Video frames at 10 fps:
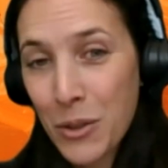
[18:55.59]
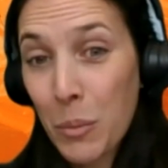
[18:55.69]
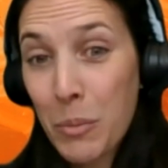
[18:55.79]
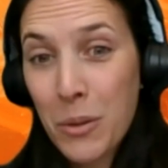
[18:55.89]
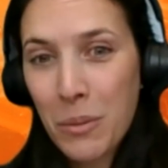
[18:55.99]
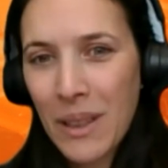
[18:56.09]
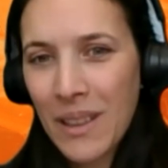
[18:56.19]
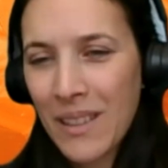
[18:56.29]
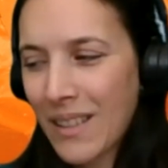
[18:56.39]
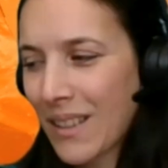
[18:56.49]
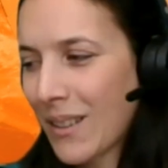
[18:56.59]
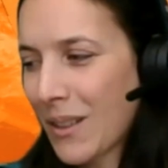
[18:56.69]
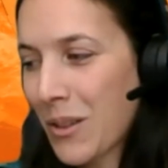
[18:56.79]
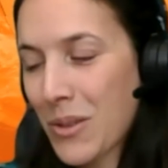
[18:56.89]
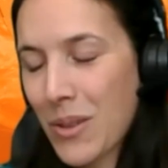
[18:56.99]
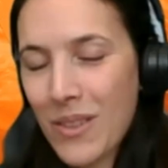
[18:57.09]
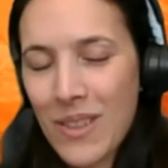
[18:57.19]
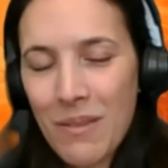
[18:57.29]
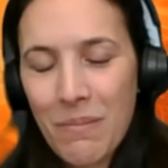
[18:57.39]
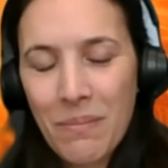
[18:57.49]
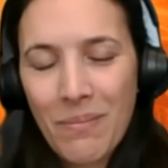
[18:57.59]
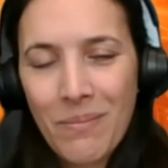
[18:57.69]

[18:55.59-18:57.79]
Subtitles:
top three concerns.